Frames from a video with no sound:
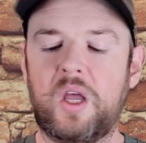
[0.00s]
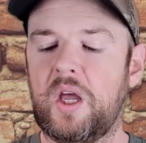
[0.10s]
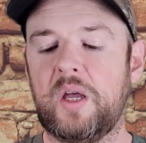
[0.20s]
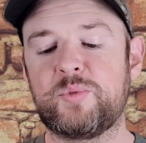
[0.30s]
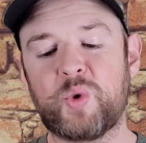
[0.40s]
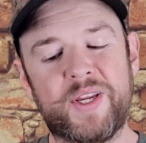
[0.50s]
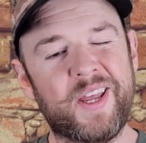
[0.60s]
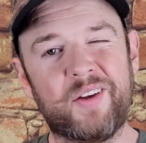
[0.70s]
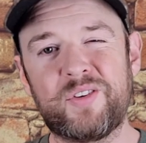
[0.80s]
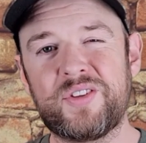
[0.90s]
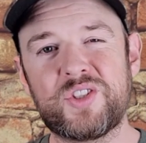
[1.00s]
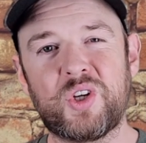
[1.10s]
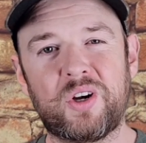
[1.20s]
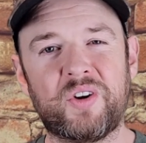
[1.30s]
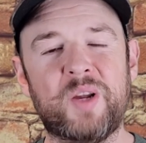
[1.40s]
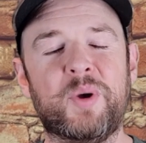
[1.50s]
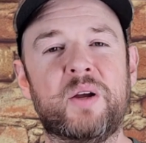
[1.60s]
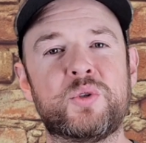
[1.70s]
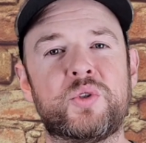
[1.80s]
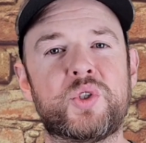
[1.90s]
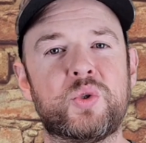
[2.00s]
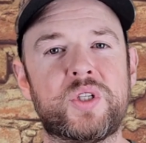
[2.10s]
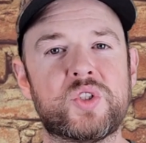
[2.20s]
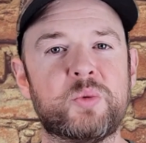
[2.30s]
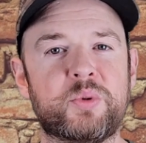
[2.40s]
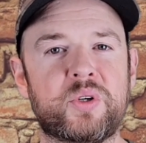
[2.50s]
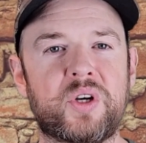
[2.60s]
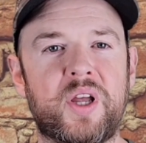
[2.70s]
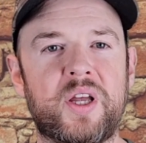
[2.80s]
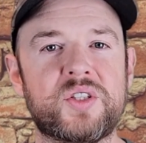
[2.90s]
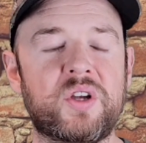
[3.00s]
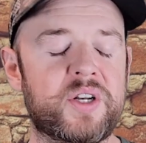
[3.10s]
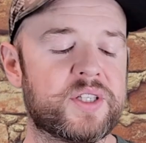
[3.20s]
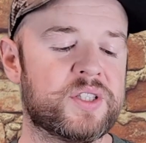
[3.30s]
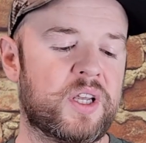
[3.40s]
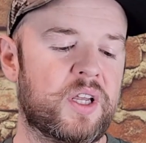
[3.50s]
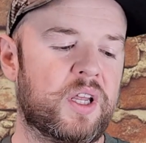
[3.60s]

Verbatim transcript: Um, so yeah, everything shot great, but I was only shooting super uh, sonics.